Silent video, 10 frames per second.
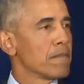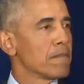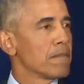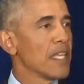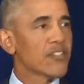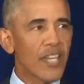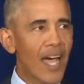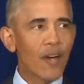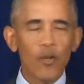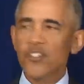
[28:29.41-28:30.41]
This
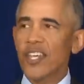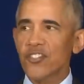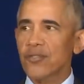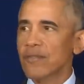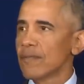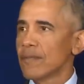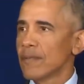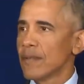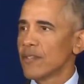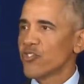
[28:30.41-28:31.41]
Congress has
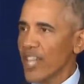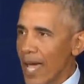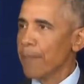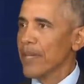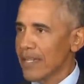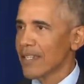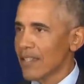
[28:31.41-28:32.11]
championed